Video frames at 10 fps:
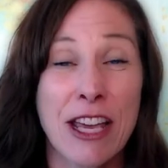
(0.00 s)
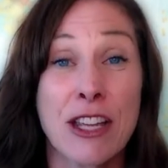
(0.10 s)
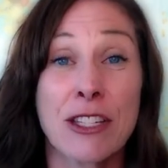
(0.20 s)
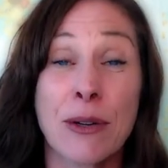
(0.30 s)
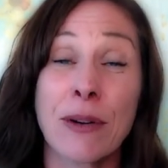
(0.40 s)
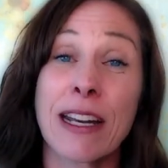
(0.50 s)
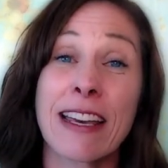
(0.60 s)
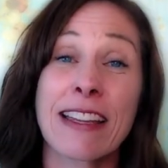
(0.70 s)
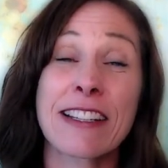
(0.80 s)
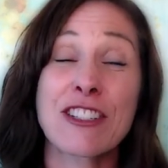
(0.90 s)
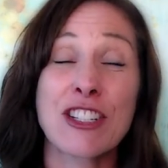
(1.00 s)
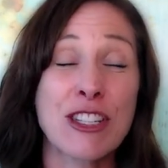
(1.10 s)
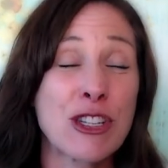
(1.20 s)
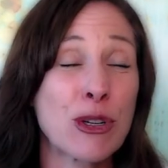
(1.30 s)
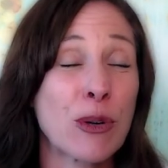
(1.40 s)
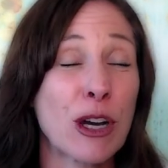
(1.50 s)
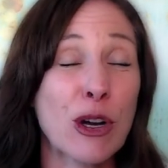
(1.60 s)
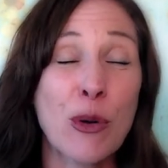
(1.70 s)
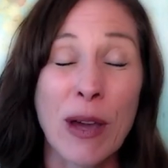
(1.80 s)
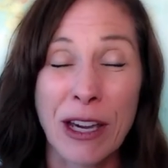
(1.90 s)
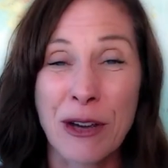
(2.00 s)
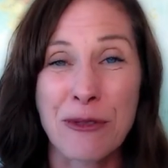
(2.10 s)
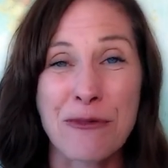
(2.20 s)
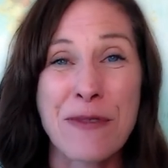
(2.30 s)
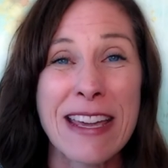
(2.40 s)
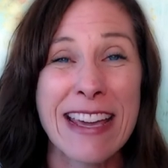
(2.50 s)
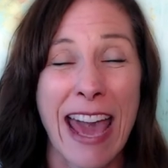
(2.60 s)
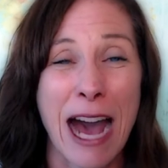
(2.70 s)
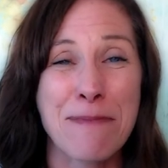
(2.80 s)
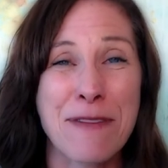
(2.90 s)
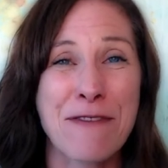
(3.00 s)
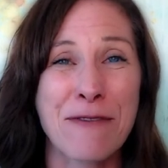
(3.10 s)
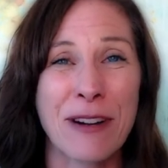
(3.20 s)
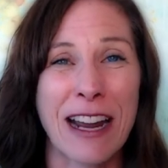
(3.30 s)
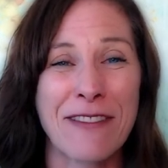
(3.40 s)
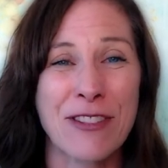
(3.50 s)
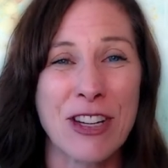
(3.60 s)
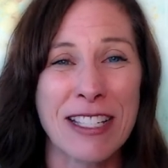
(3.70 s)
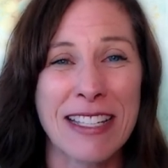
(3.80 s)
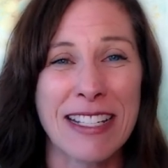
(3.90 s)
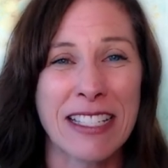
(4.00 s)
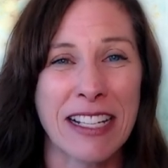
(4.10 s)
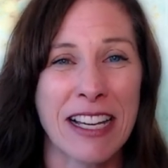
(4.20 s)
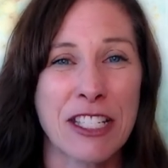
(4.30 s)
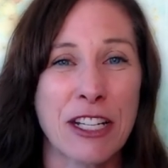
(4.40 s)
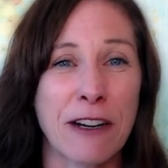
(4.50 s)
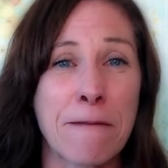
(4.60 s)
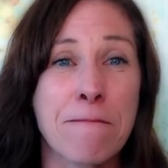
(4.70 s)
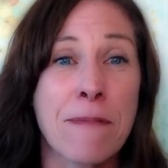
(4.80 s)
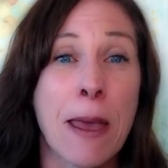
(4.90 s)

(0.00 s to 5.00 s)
So I want to just do a quick recap of what I've just discussed here.